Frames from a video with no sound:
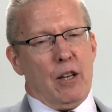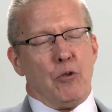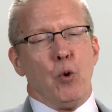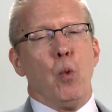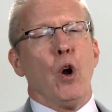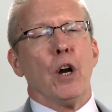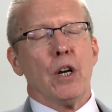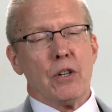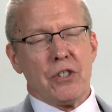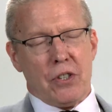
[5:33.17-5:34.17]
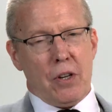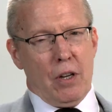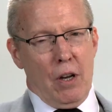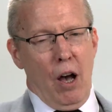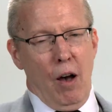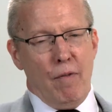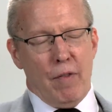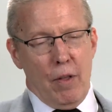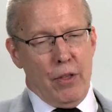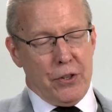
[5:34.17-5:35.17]
The words of
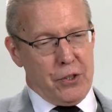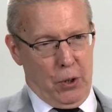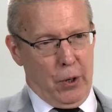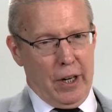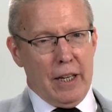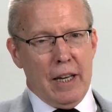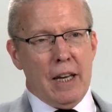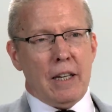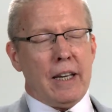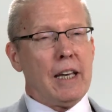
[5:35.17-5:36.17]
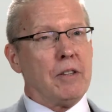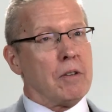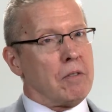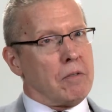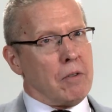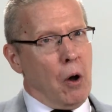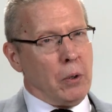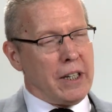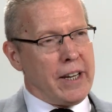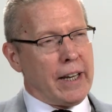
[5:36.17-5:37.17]
the story can
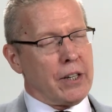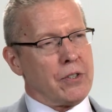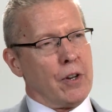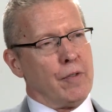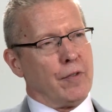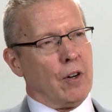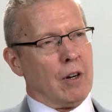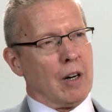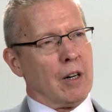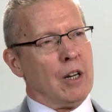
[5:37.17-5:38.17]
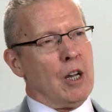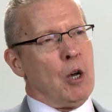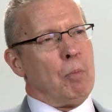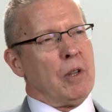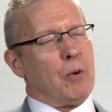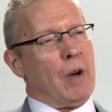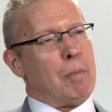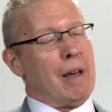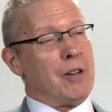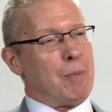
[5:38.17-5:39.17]
only take us so far, but the way
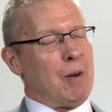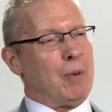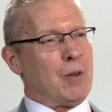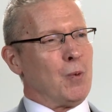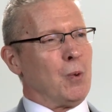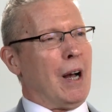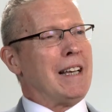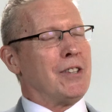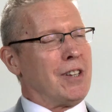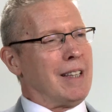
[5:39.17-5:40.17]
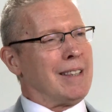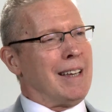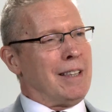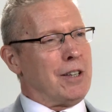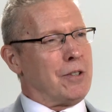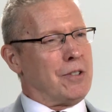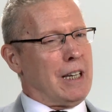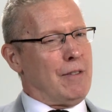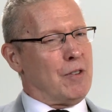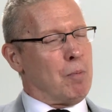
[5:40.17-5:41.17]
Benjamin Britten writes it, there's
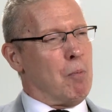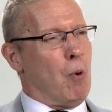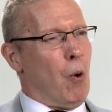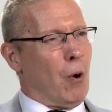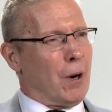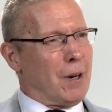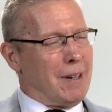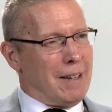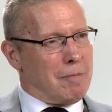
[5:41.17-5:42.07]
even more